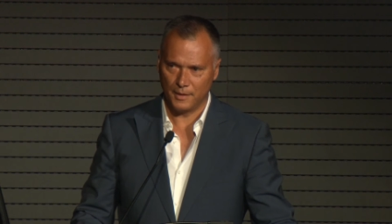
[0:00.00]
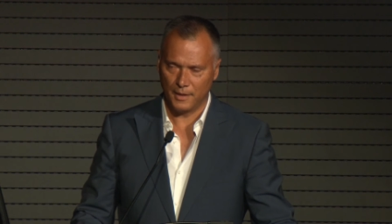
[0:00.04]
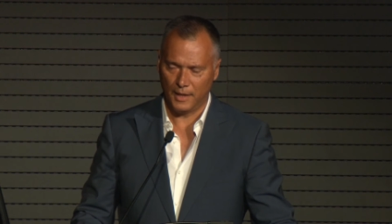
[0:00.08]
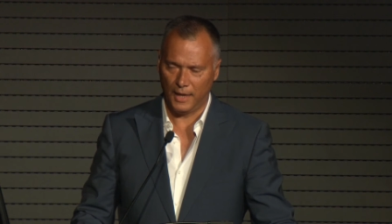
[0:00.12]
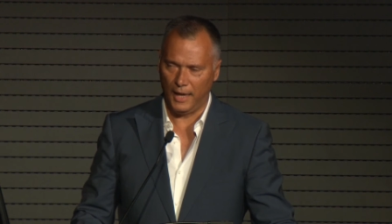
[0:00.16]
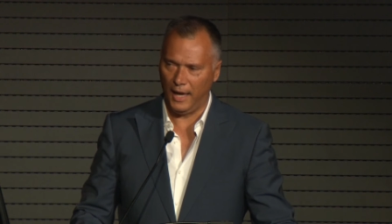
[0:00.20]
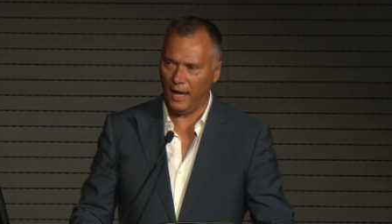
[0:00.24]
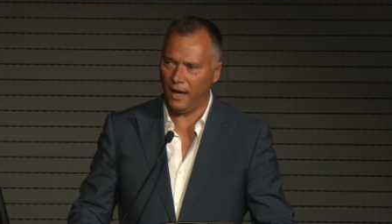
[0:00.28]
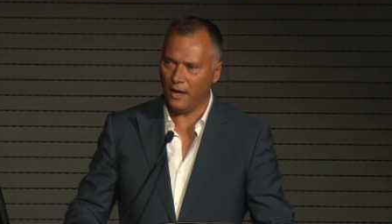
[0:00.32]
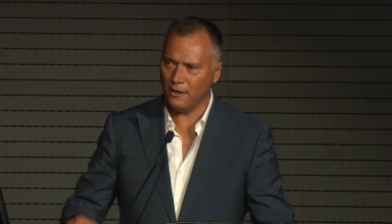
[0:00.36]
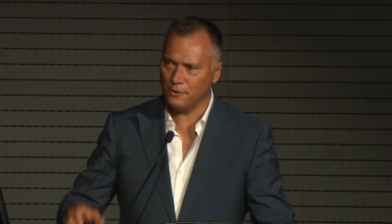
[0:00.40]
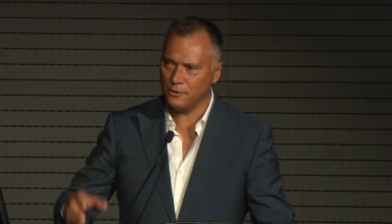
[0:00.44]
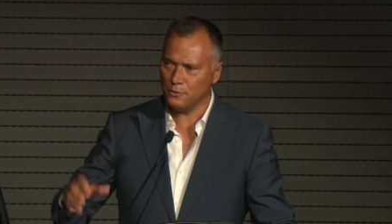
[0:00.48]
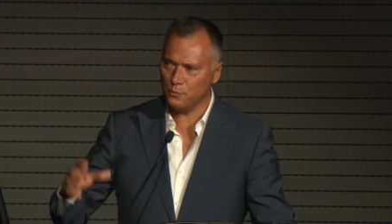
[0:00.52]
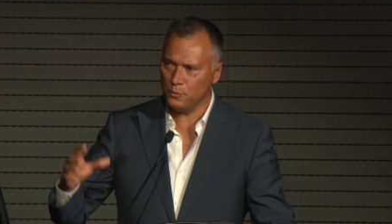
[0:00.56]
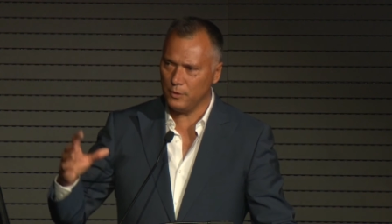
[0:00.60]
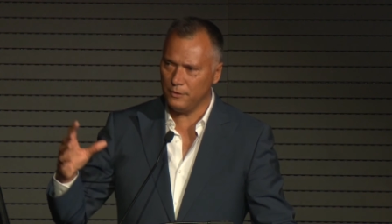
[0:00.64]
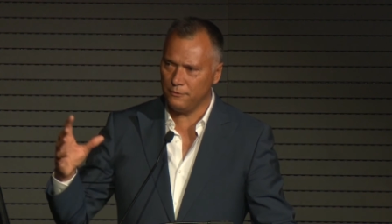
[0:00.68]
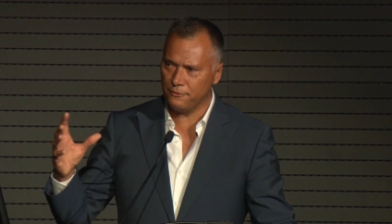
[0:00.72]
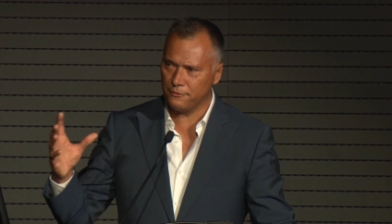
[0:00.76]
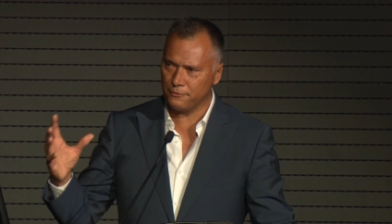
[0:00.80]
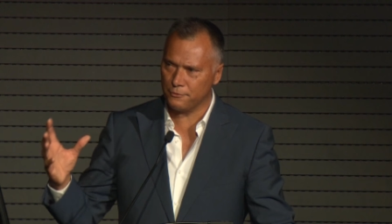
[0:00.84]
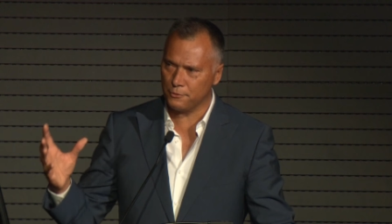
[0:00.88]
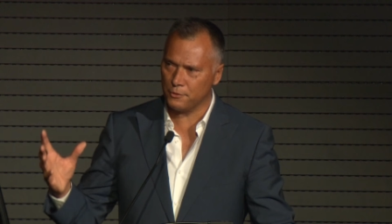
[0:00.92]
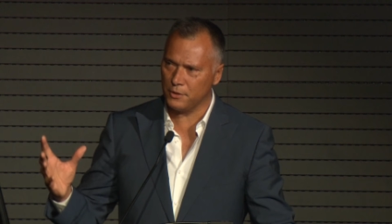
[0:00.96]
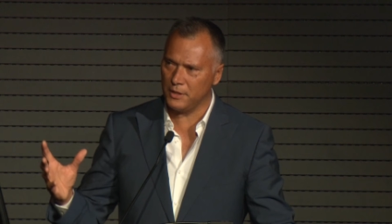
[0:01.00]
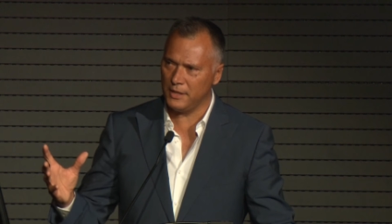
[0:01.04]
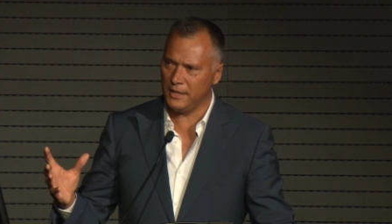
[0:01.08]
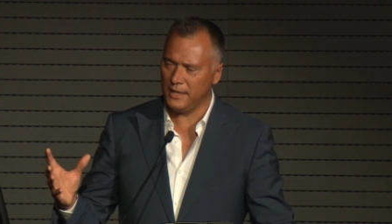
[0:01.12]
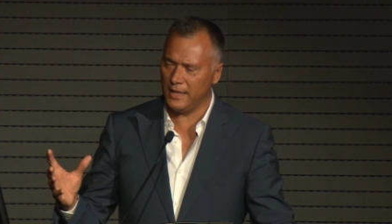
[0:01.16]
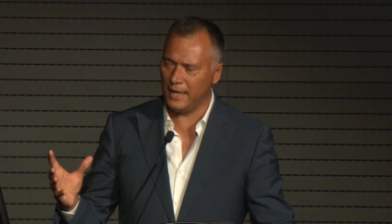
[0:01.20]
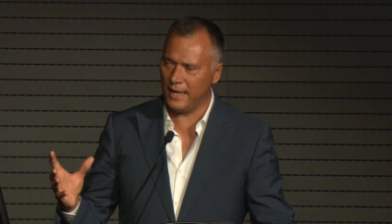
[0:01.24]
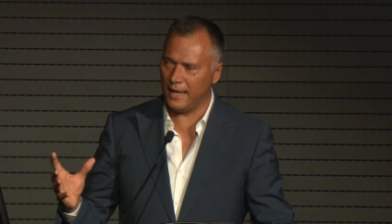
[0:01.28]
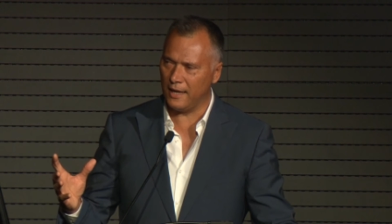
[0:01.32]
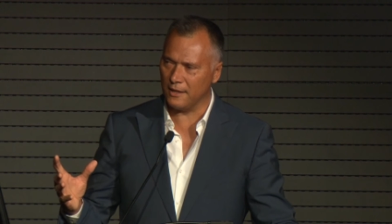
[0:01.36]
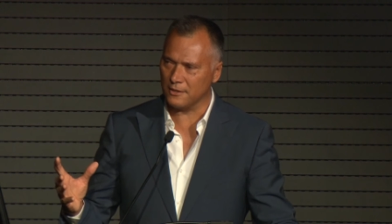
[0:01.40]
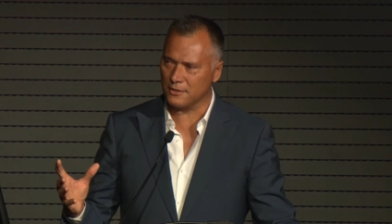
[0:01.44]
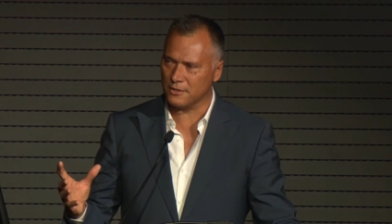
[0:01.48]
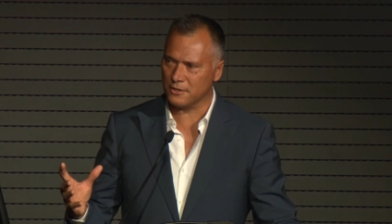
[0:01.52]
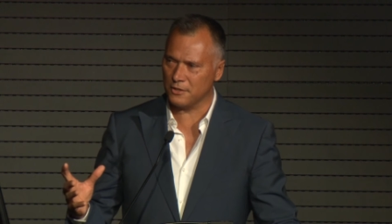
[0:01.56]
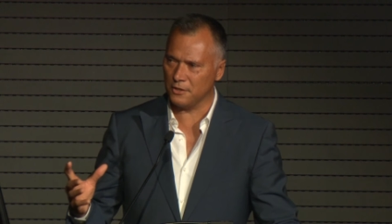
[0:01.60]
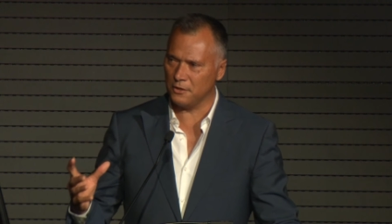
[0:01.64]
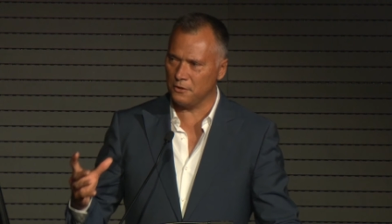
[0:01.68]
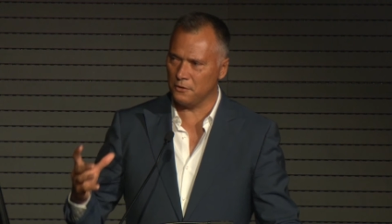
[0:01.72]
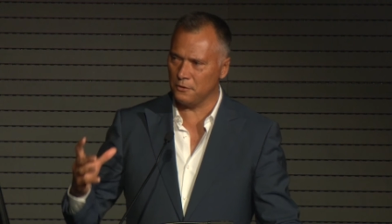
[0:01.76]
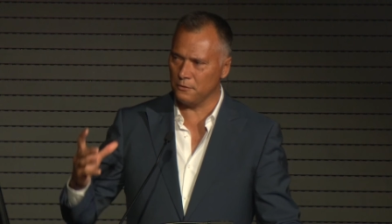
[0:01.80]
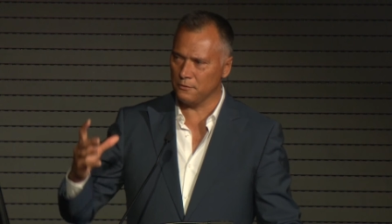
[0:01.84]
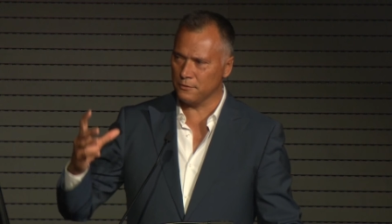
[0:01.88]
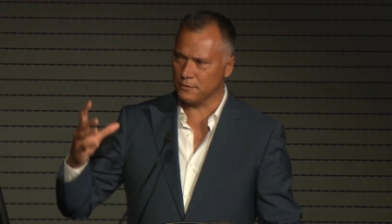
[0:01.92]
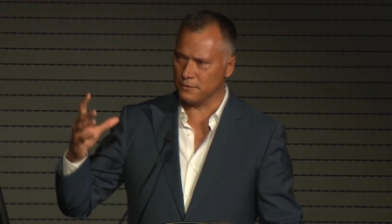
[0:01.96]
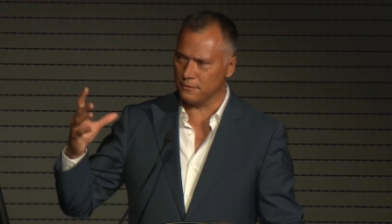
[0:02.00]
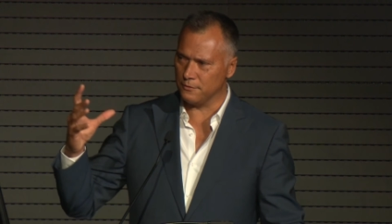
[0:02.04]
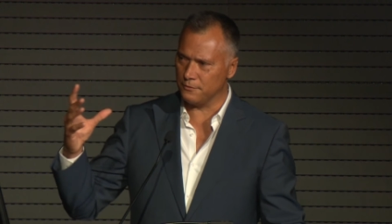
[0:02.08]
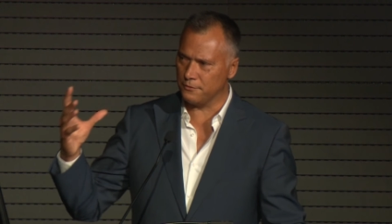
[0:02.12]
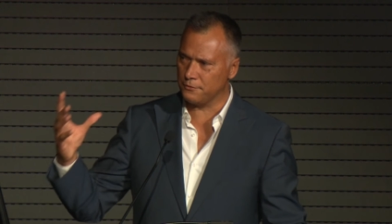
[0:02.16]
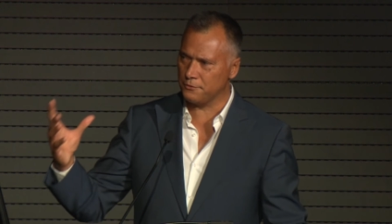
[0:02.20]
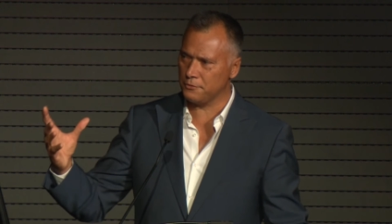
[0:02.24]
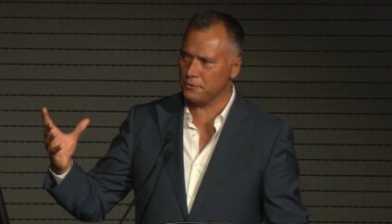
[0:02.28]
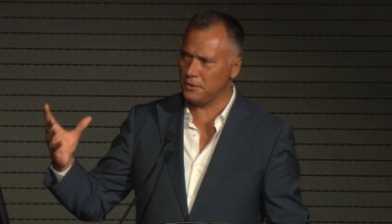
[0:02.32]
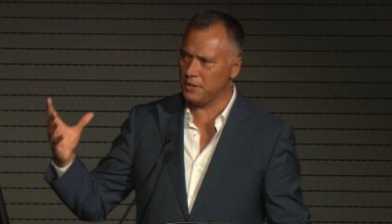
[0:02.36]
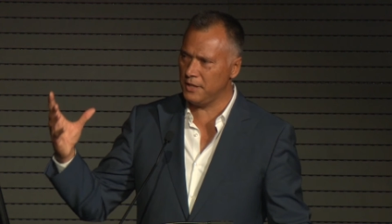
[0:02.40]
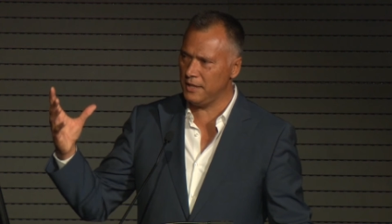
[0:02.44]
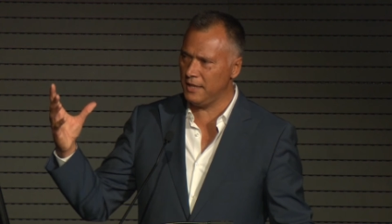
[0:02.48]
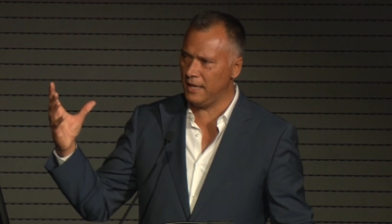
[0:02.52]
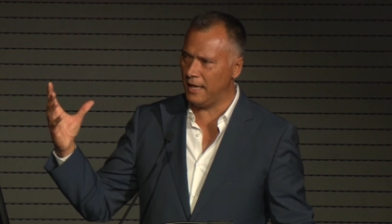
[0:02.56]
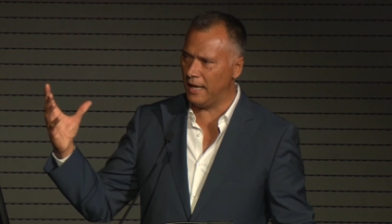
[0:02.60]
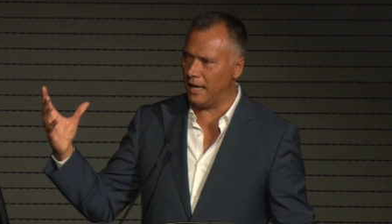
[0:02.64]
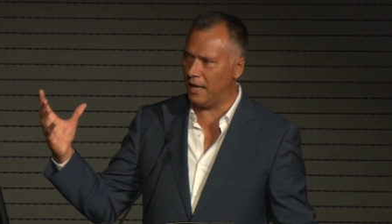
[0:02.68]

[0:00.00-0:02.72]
How do we free ourselves and free